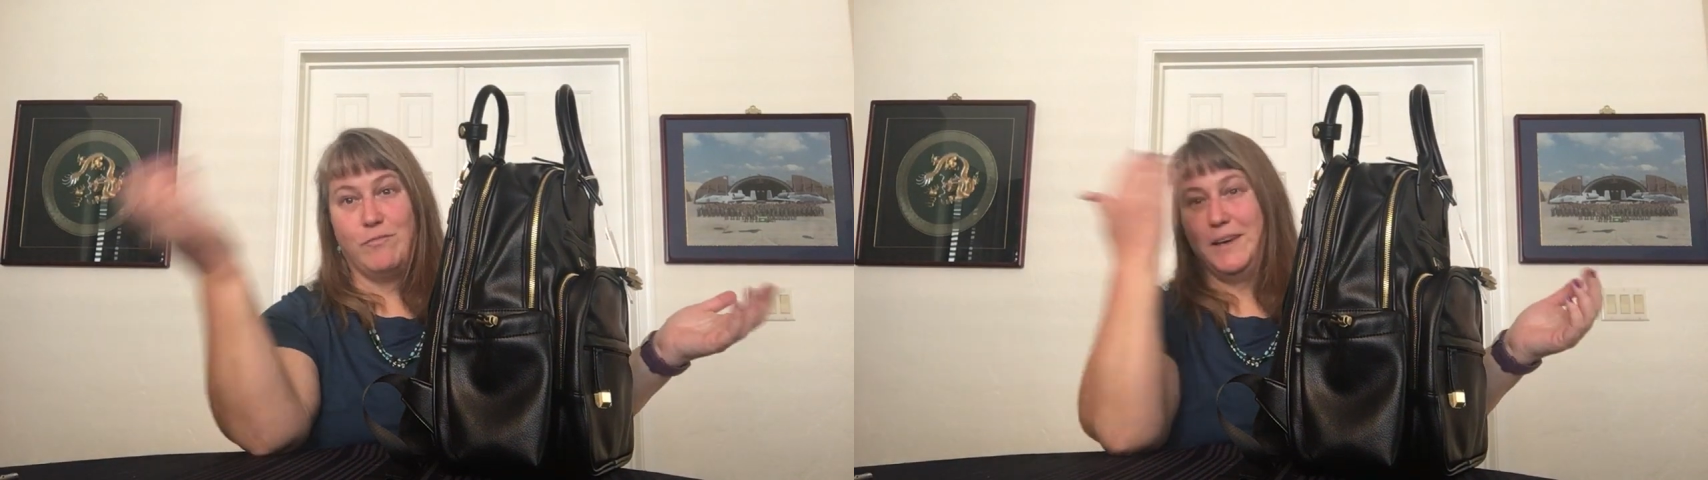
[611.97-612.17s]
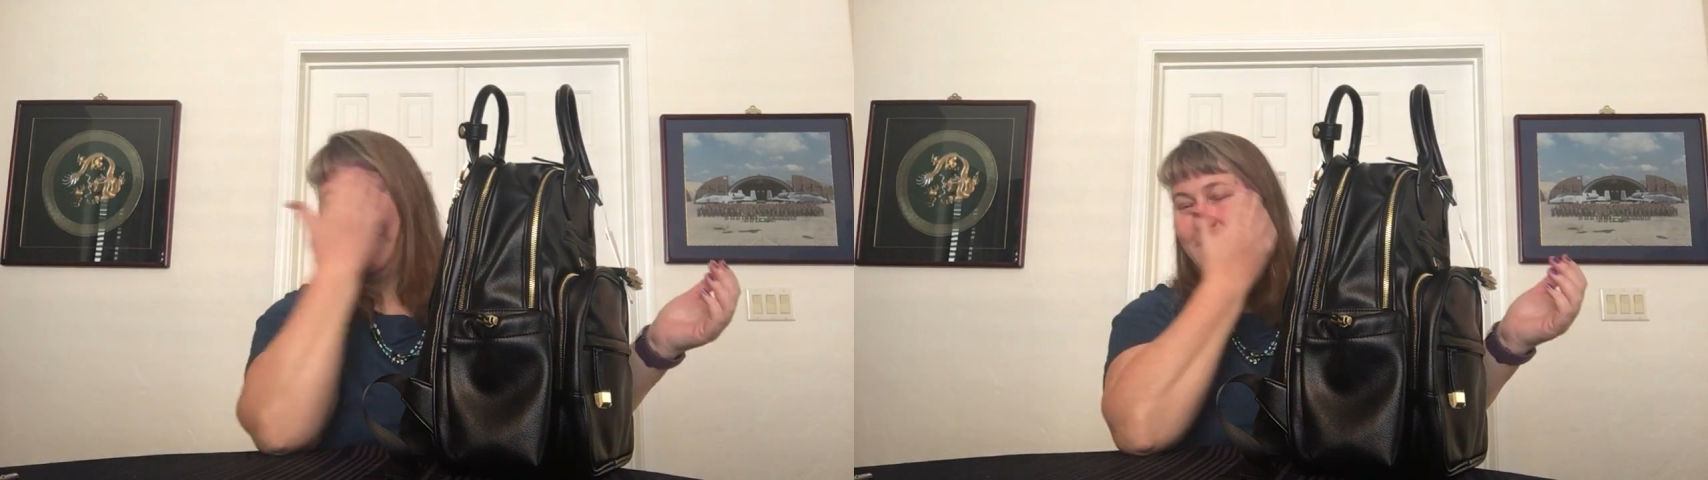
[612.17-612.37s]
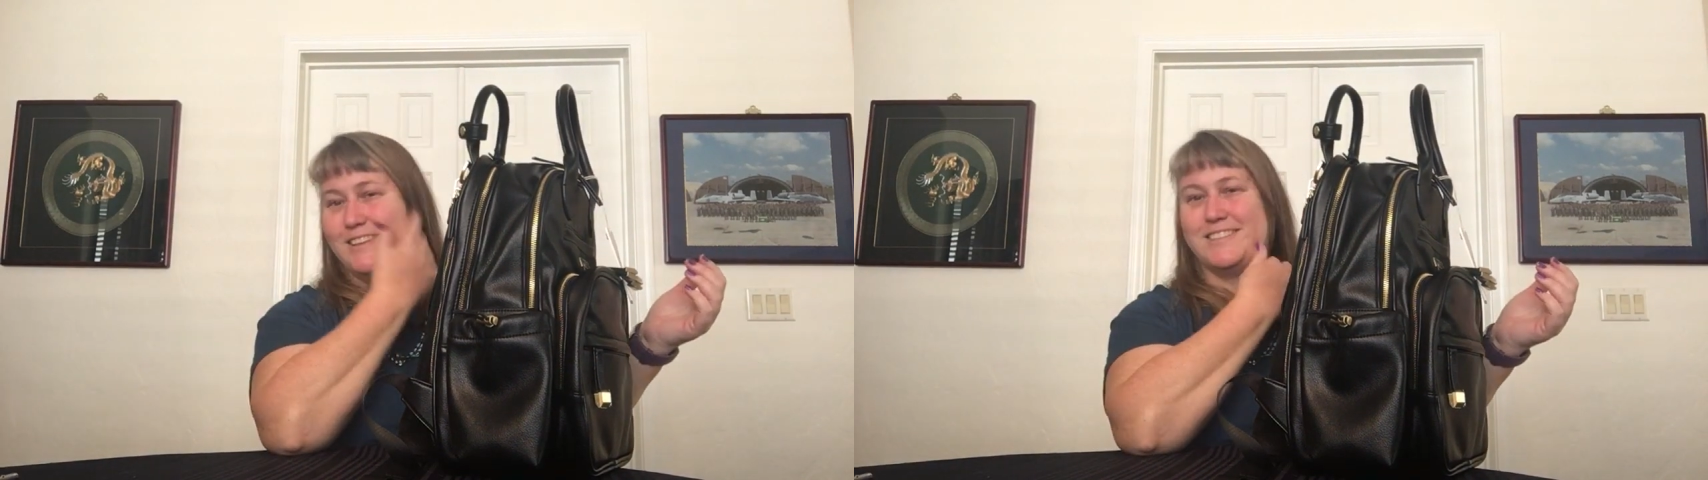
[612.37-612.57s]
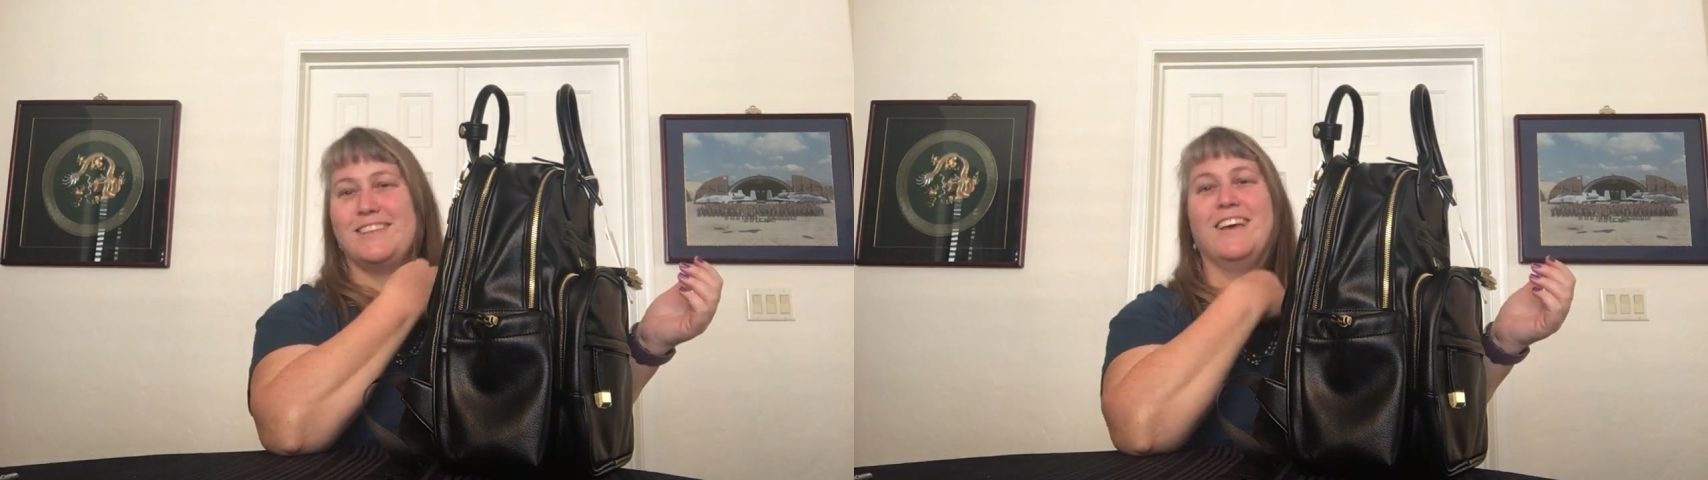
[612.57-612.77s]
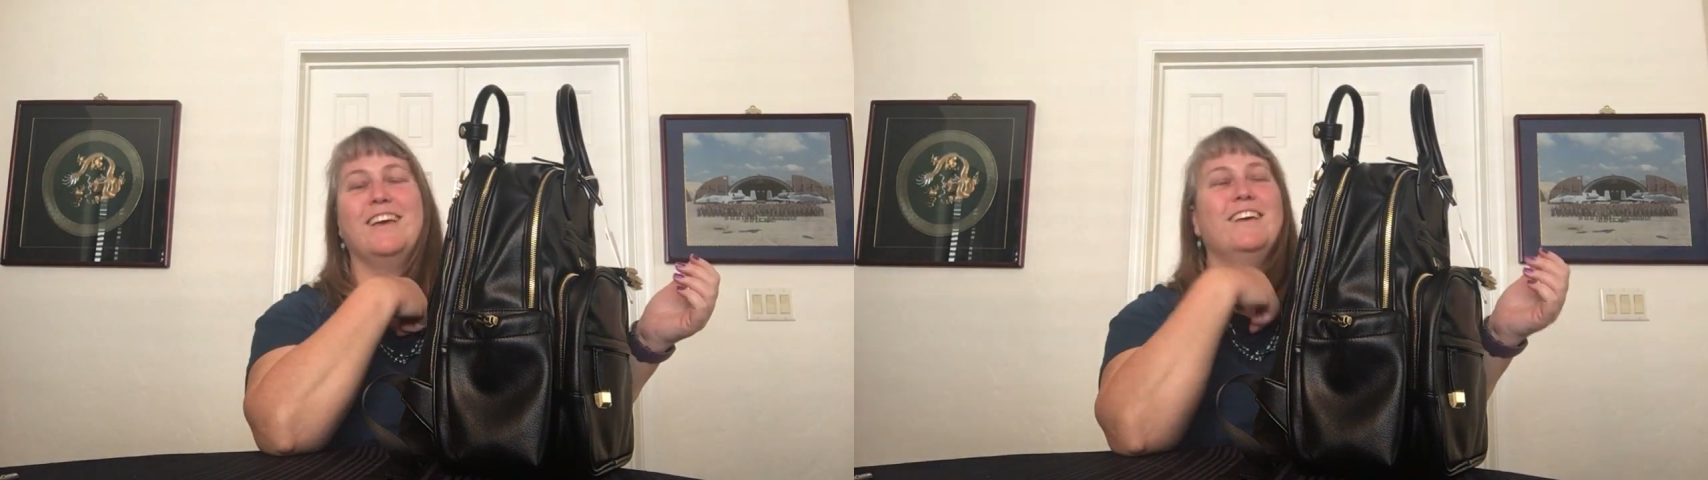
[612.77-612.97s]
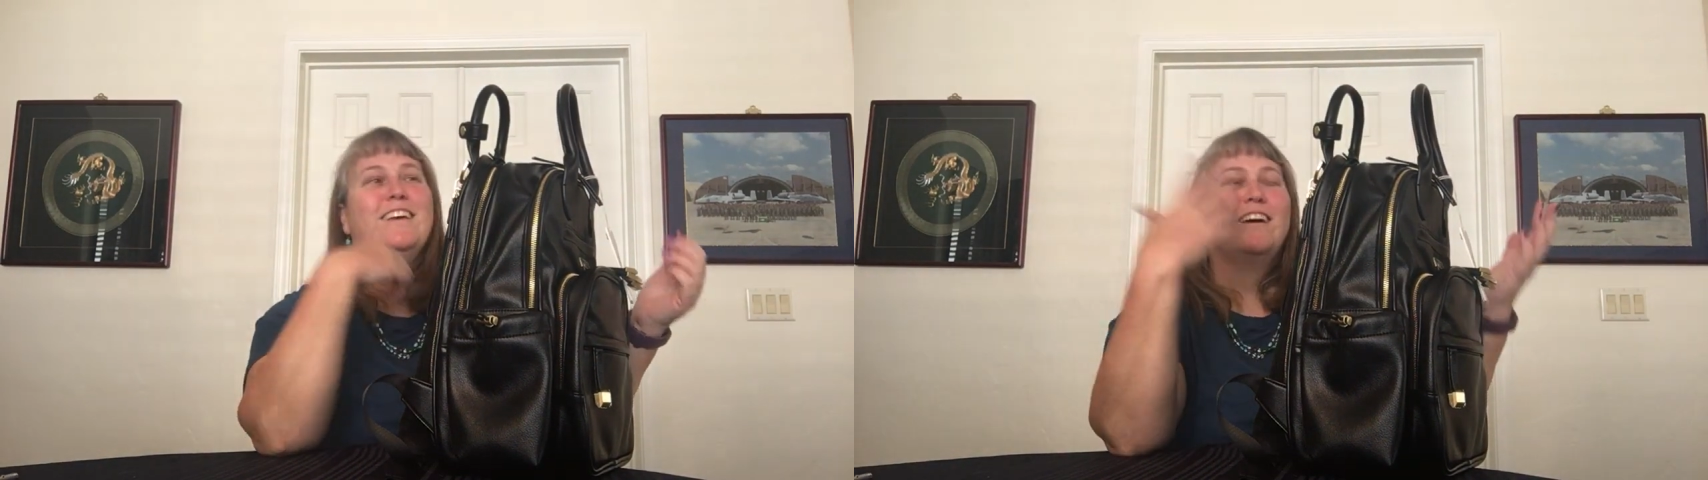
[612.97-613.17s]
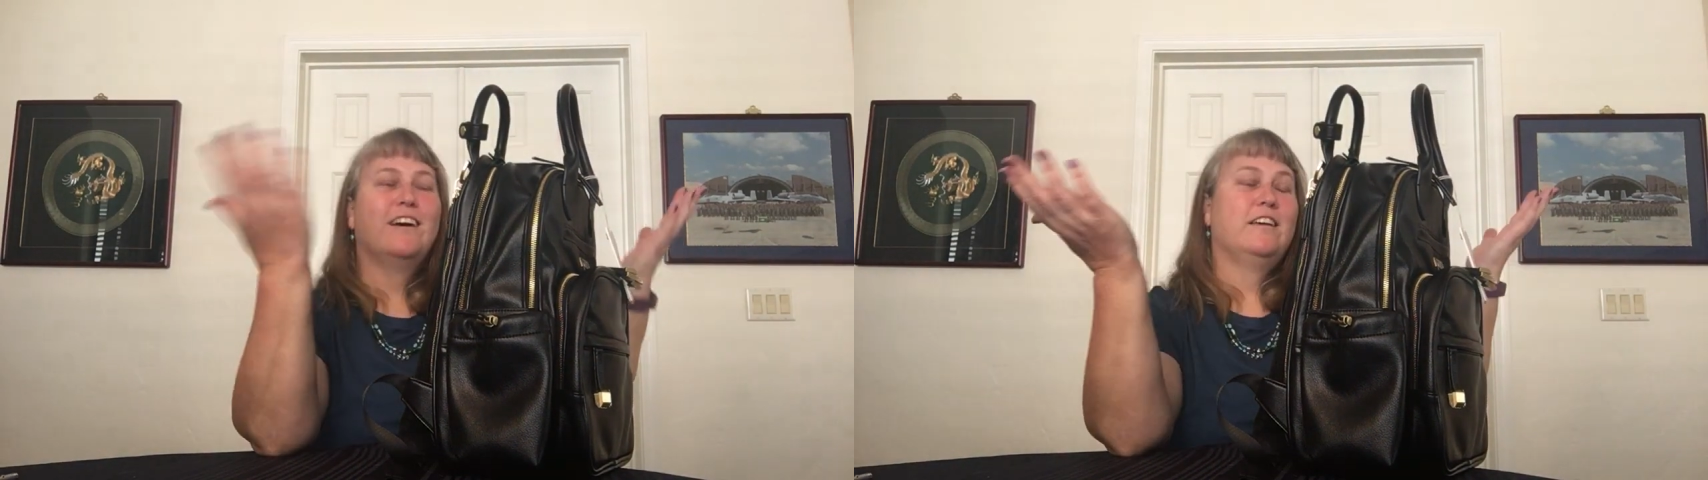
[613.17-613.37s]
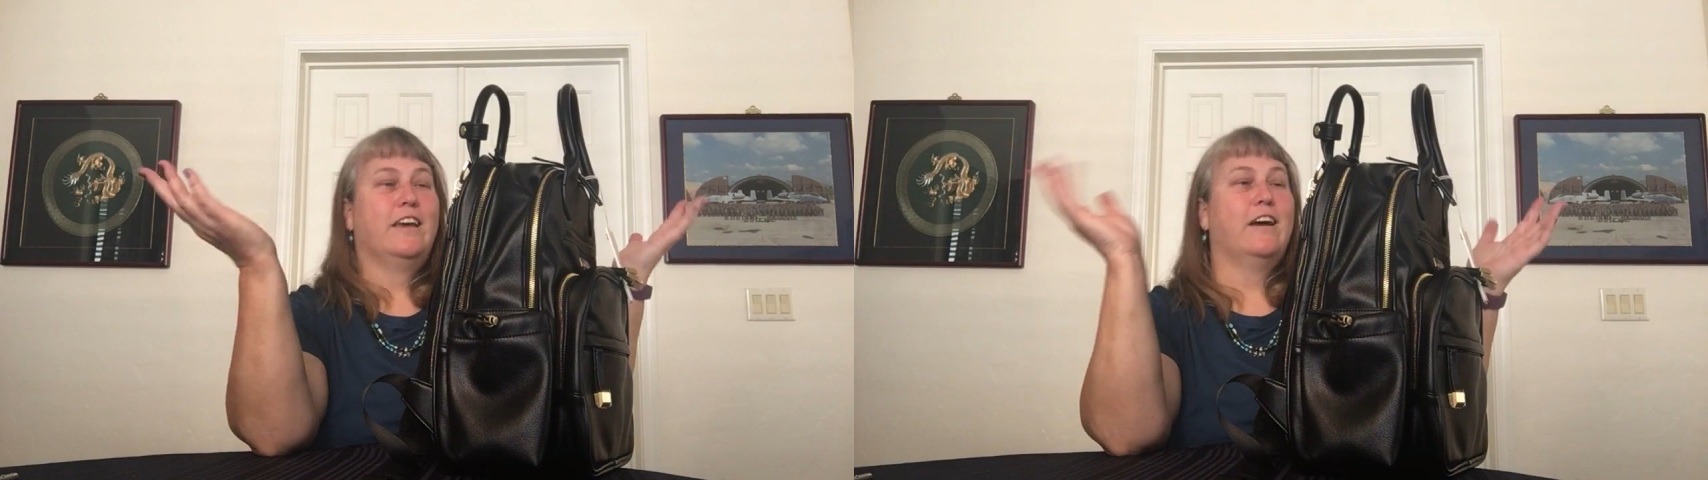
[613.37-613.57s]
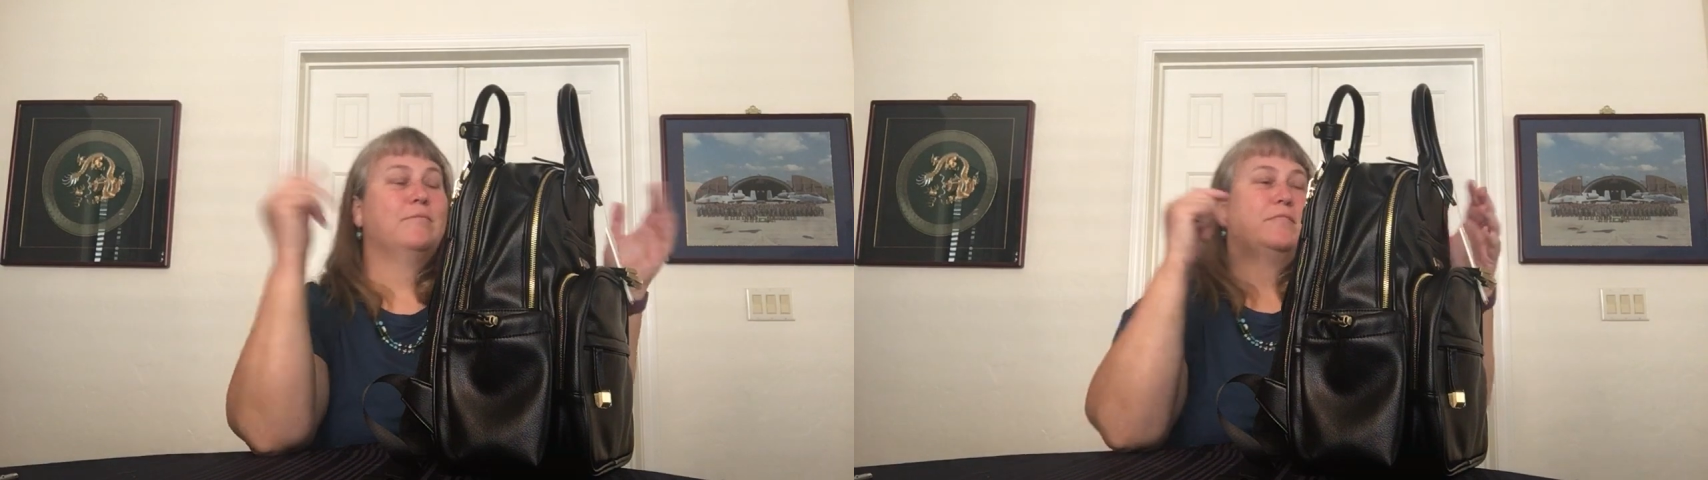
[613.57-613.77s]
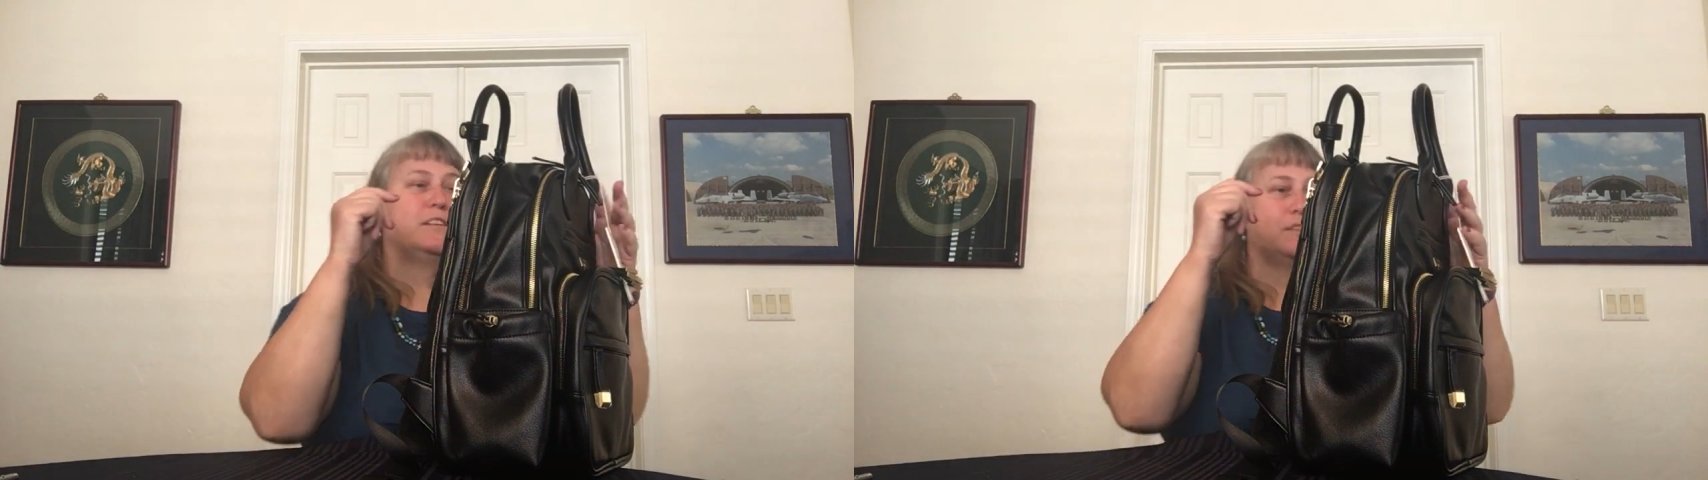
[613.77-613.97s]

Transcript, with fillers: because, uh, yeah, that's